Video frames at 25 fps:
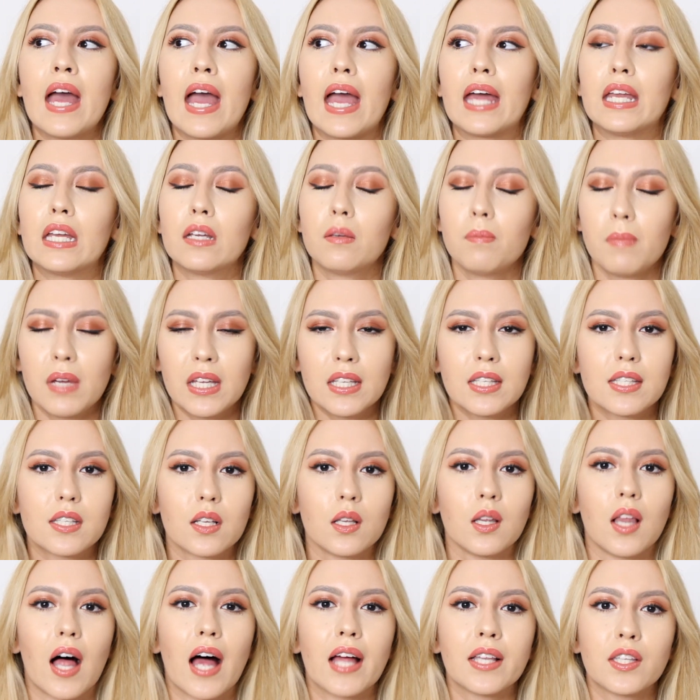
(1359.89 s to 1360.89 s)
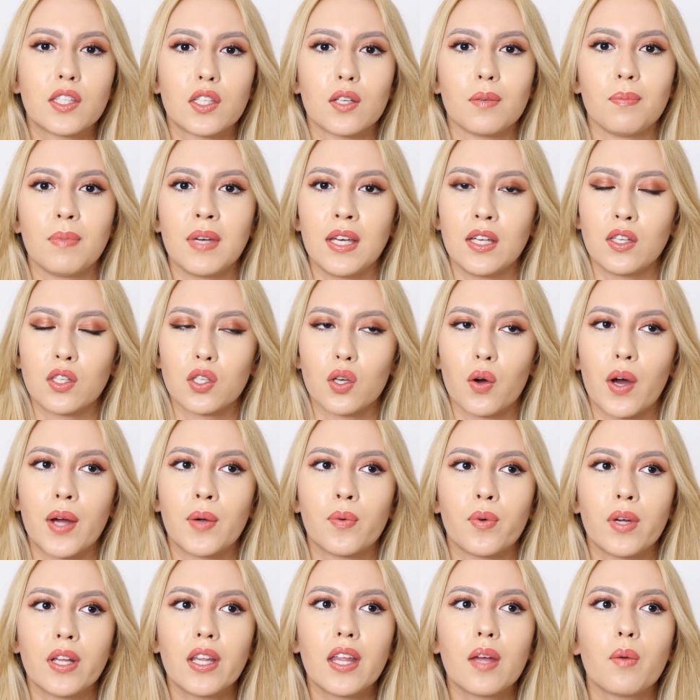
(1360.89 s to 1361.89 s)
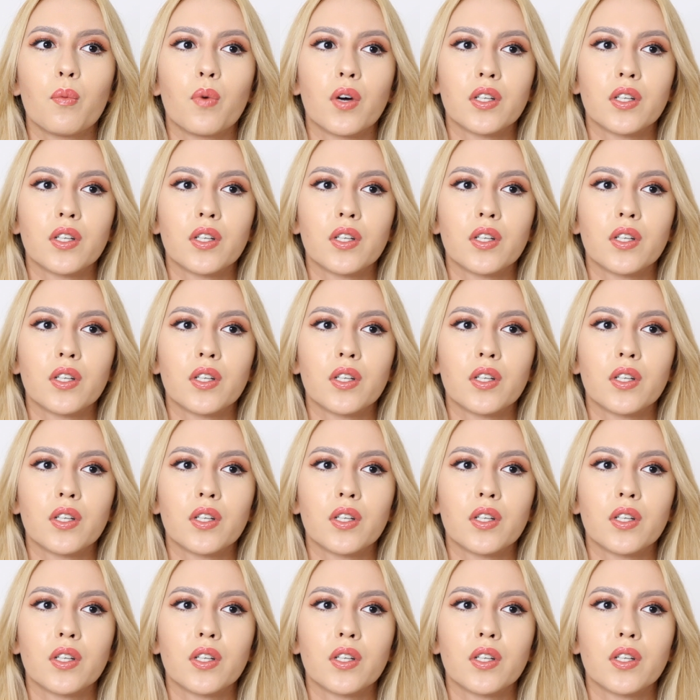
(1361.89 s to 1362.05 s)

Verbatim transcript: and it means a lot to me, so I really